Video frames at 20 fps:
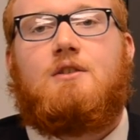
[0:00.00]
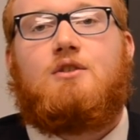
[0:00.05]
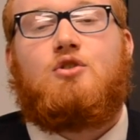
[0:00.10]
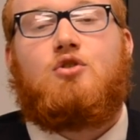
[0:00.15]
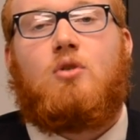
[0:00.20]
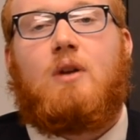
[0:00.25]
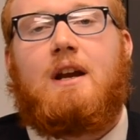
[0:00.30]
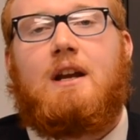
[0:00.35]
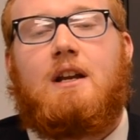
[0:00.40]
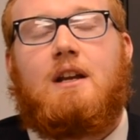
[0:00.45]

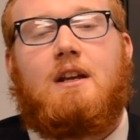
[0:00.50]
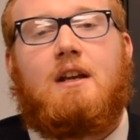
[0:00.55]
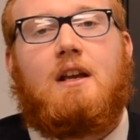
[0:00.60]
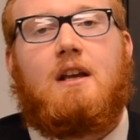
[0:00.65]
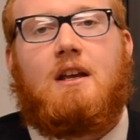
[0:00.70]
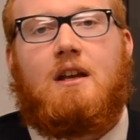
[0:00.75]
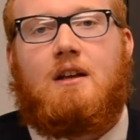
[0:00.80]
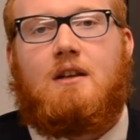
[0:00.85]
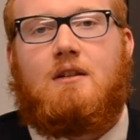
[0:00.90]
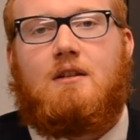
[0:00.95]
training
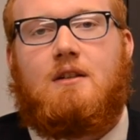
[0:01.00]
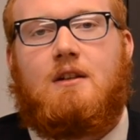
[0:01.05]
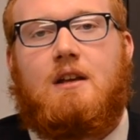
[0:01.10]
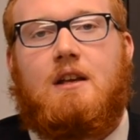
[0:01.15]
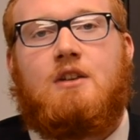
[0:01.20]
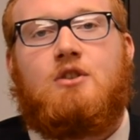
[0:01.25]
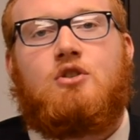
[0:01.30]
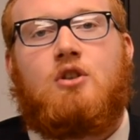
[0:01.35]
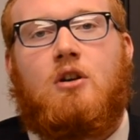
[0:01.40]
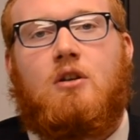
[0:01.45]

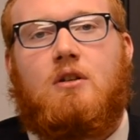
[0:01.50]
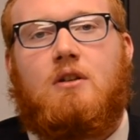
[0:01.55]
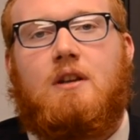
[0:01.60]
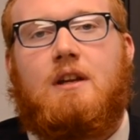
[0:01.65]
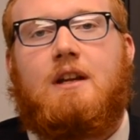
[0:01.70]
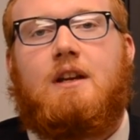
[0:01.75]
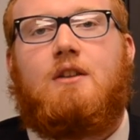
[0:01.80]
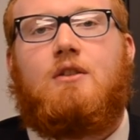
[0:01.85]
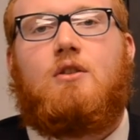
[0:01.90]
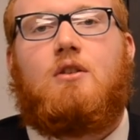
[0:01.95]

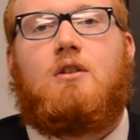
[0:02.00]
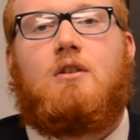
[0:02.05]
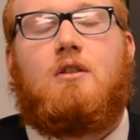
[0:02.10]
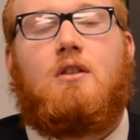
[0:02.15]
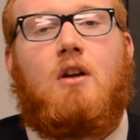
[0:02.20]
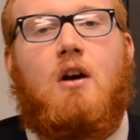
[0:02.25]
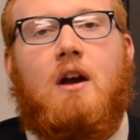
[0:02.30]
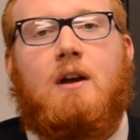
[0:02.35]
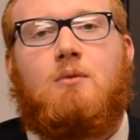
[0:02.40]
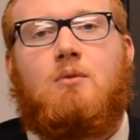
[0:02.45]
internally their
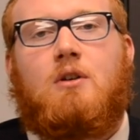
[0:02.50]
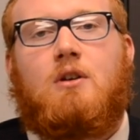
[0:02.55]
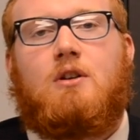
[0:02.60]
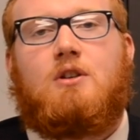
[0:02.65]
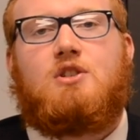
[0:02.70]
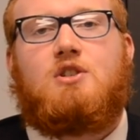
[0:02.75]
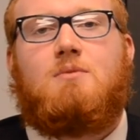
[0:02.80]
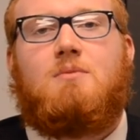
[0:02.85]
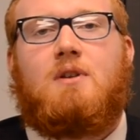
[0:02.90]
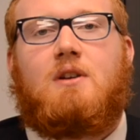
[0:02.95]
line
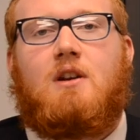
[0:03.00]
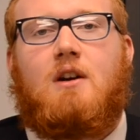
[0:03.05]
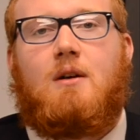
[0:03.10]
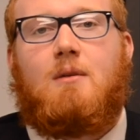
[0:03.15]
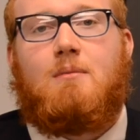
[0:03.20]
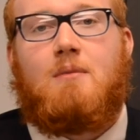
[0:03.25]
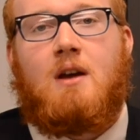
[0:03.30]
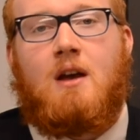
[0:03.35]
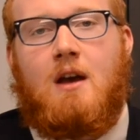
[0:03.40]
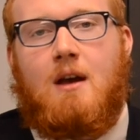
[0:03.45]
workers to
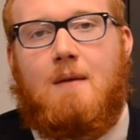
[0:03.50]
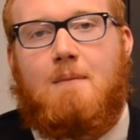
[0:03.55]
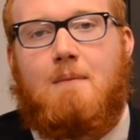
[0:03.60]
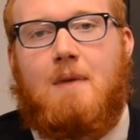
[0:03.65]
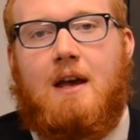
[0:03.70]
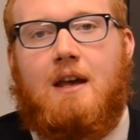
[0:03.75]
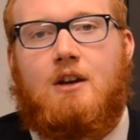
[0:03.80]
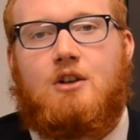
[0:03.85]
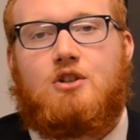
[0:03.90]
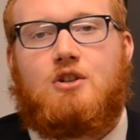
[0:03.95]
become
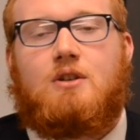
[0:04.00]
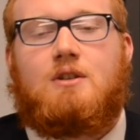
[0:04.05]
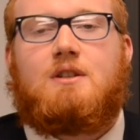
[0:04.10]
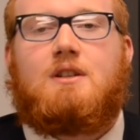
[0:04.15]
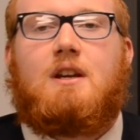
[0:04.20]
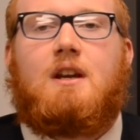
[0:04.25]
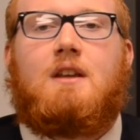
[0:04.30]
managers,